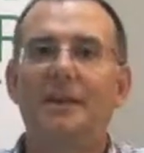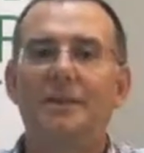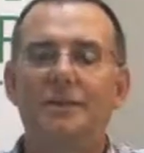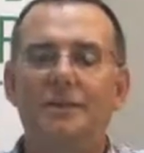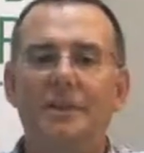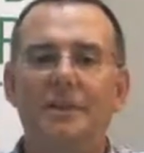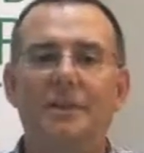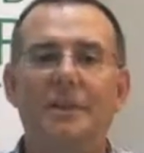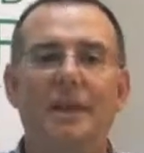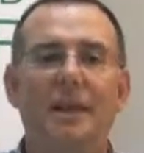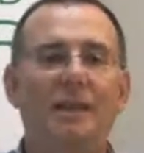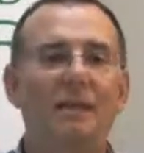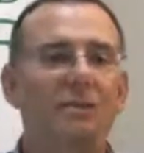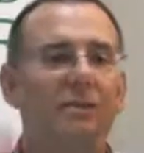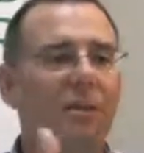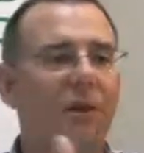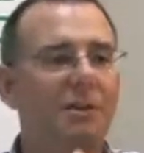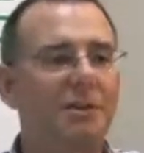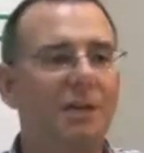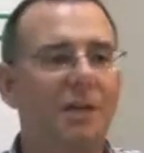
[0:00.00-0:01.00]
So at the end
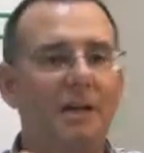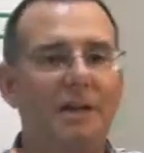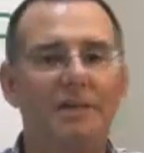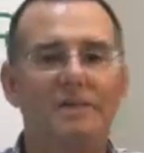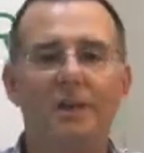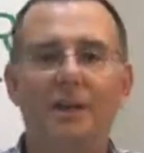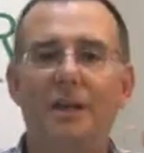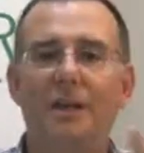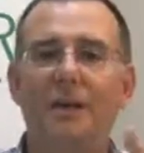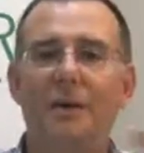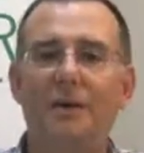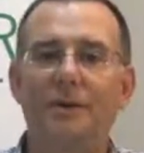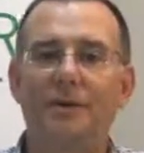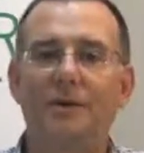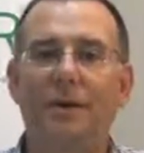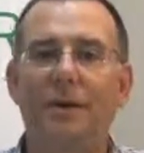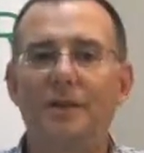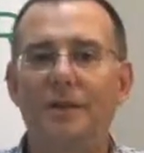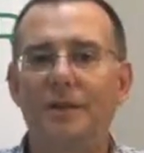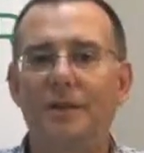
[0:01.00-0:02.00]
of watching our video and
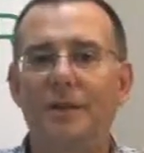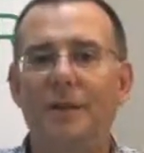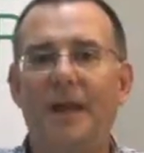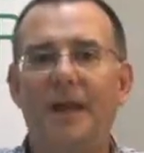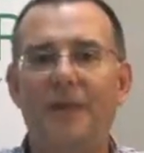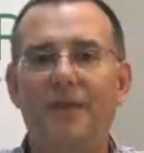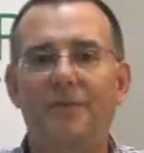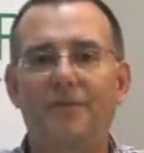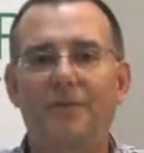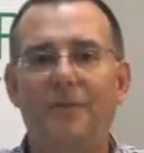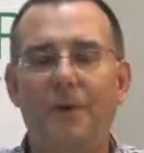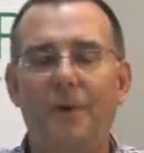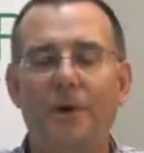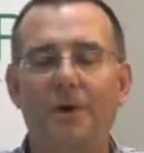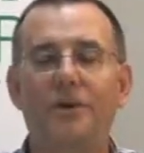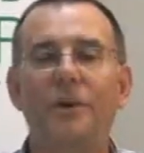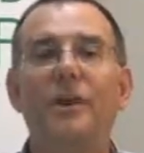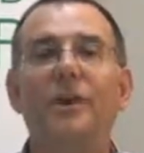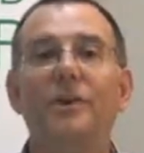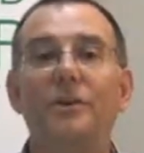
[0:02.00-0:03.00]
toggling back and
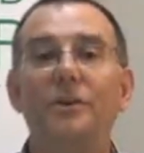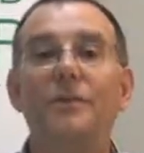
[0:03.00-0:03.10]
forth,